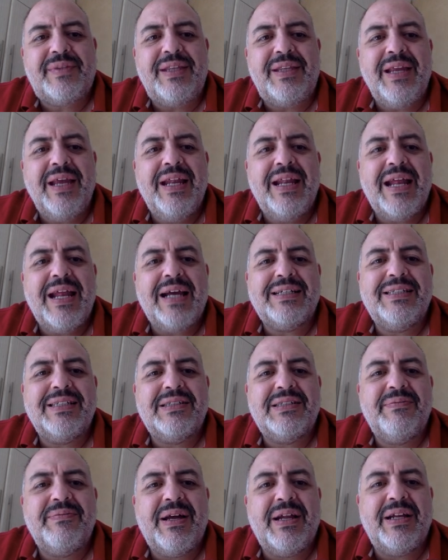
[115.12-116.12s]
and
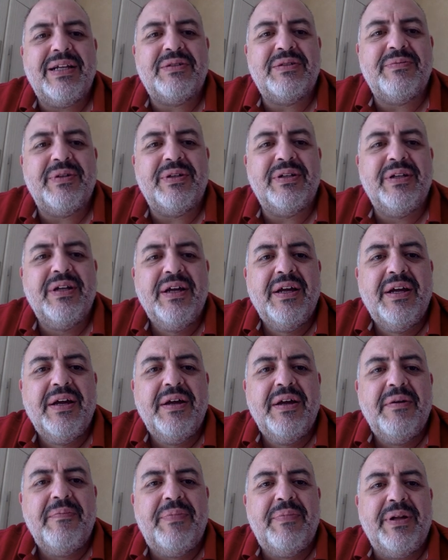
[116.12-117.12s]
access management,
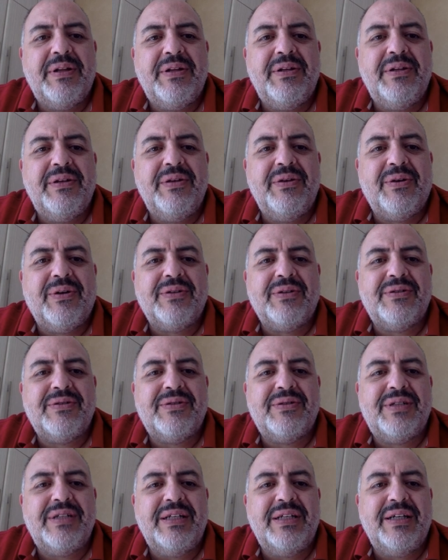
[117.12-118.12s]
but you're also
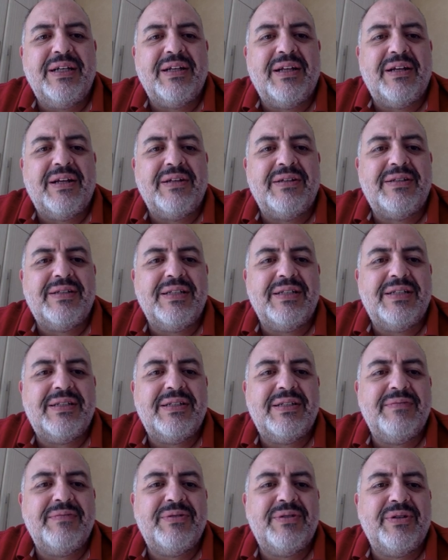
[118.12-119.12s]
seeing a lot of
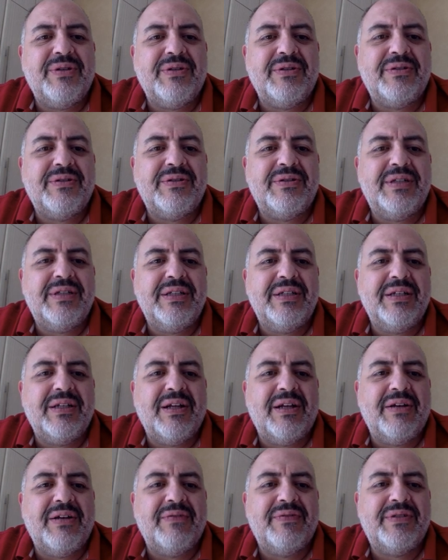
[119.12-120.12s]
systems, you're also seeing a
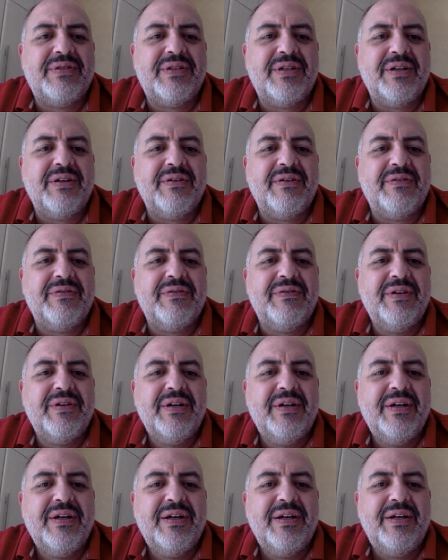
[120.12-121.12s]
lot of stuff,
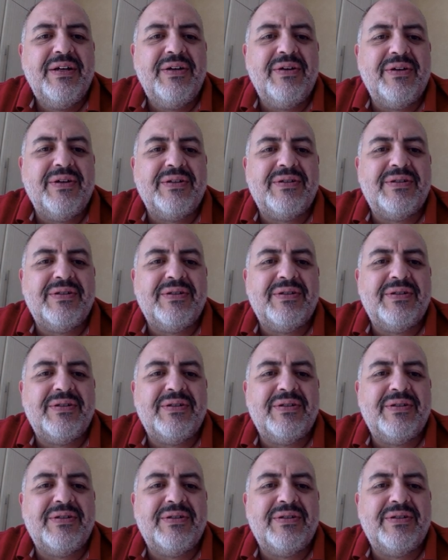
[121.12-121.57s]
you're also